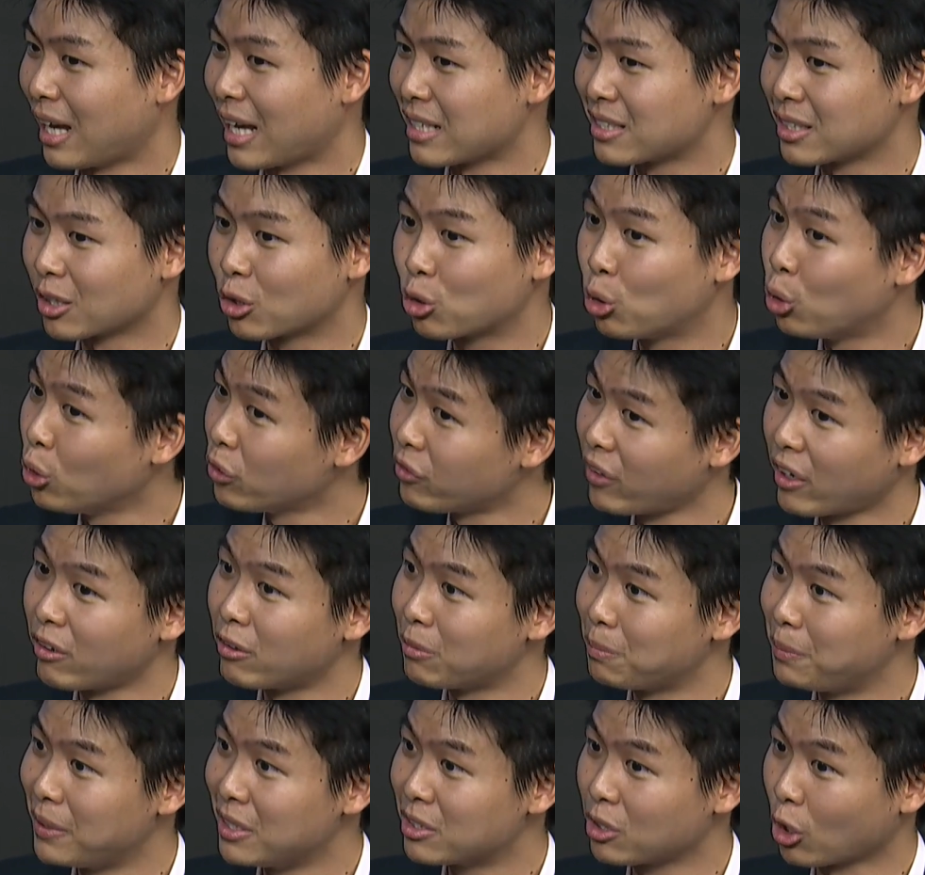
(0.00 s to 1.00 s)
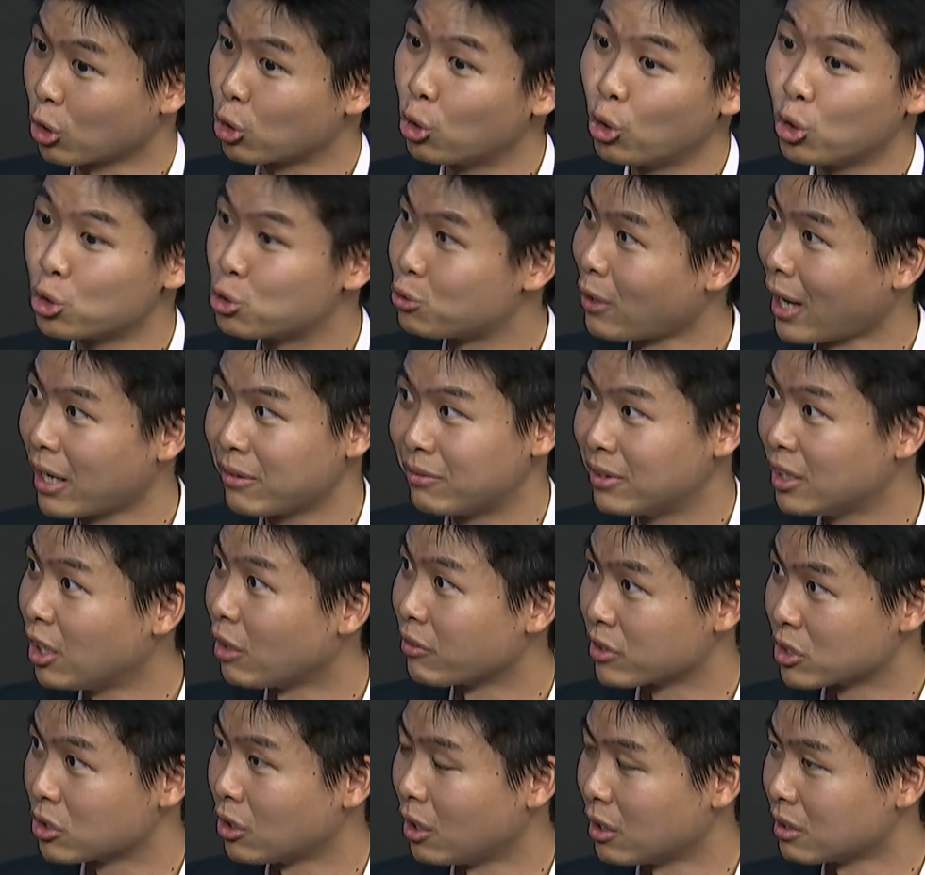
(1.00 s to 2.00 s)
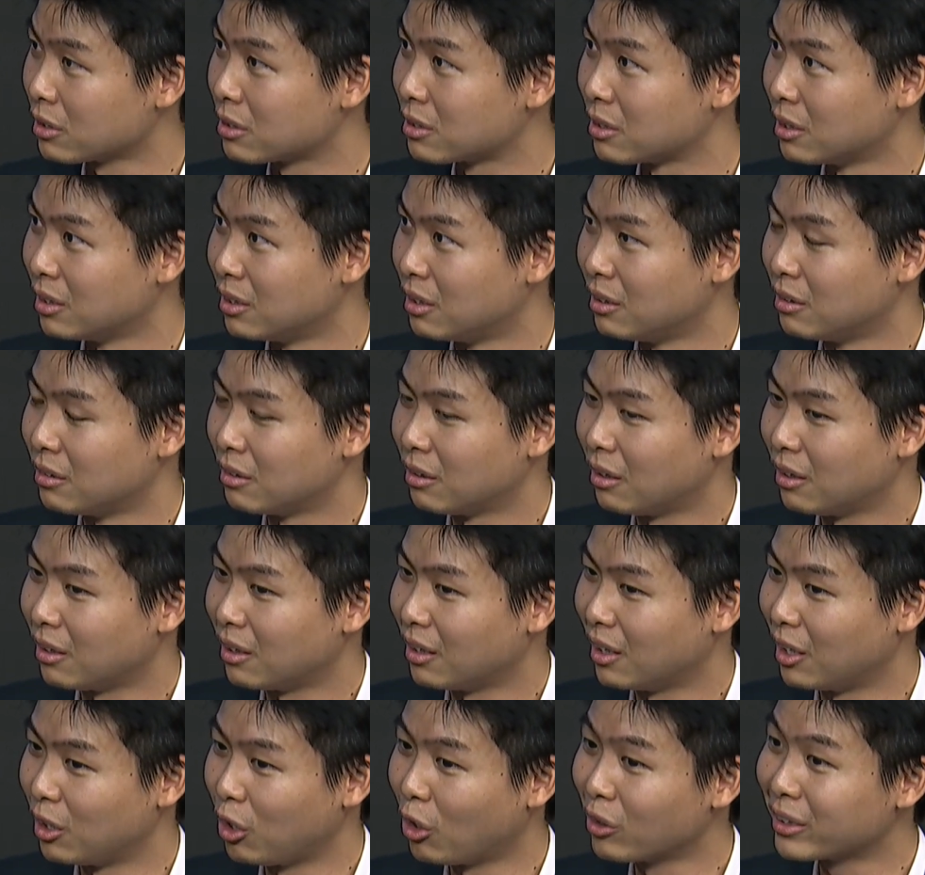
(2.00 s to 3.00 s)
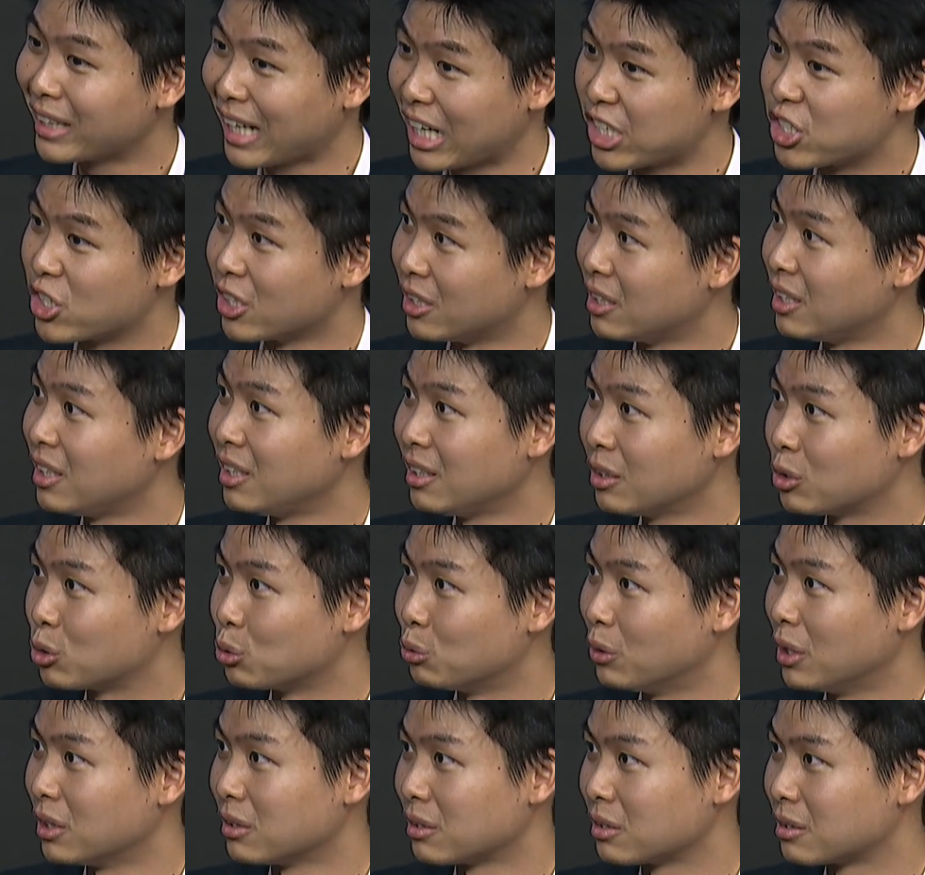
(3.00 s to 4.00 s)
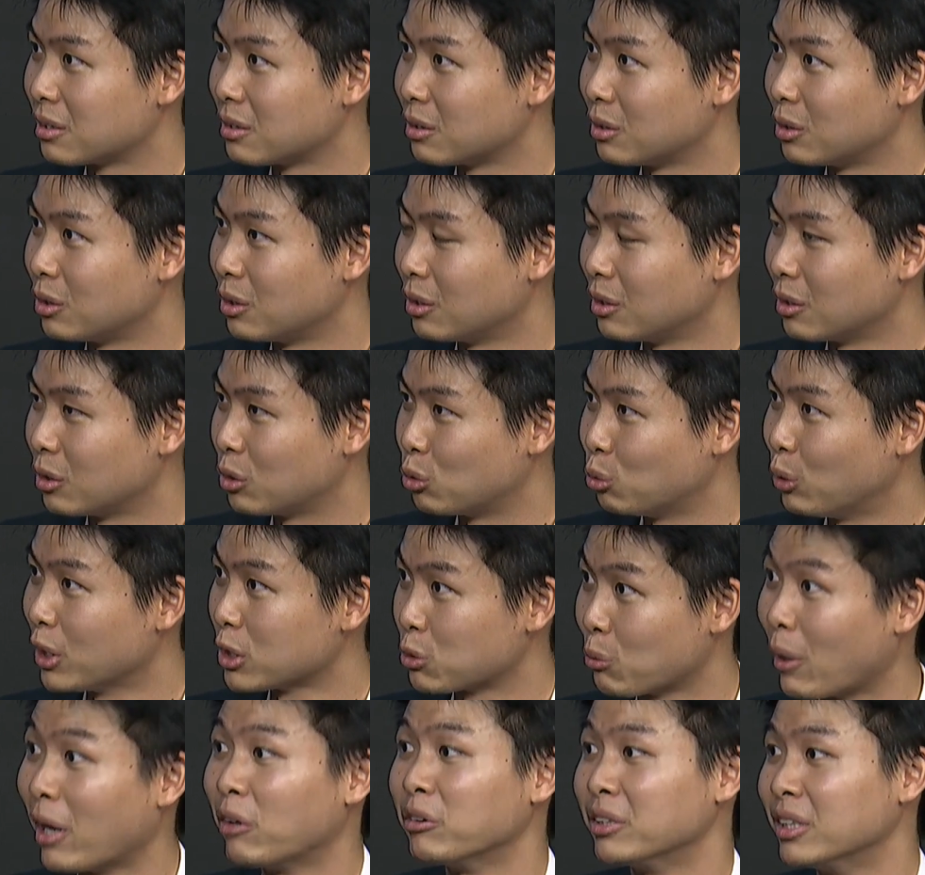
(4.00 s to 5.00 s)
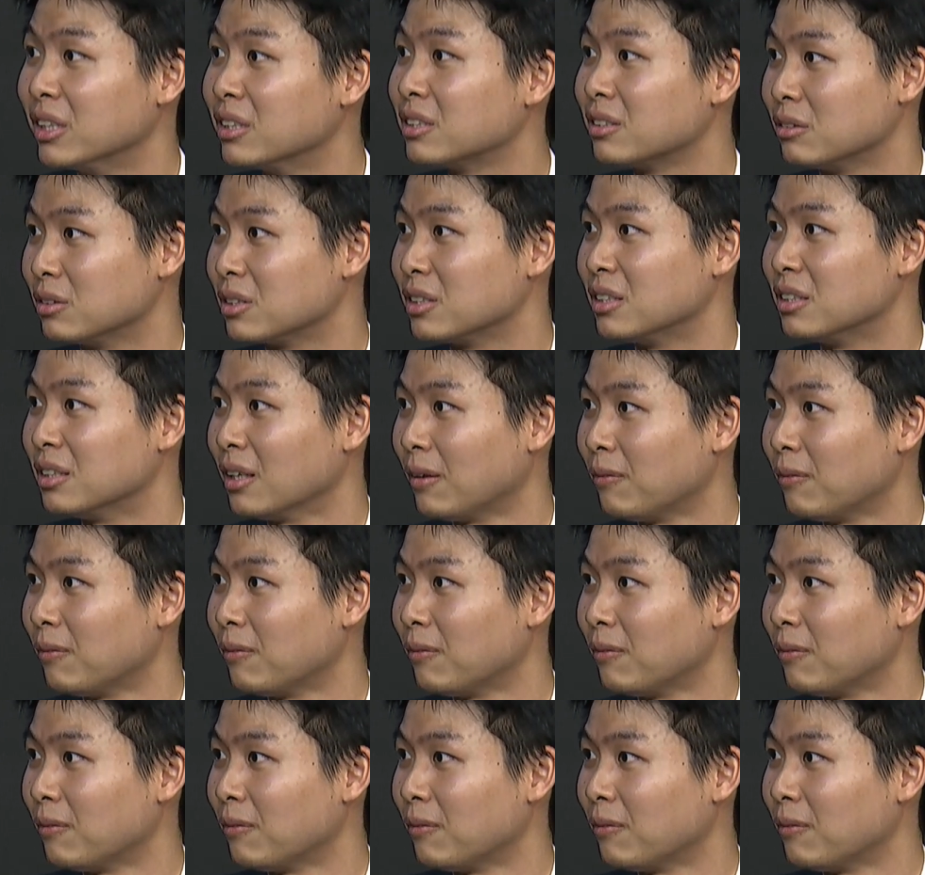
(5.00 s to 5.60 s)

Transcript: as a co-therapist or co-driver of sorts along their journey towards wellness, you see.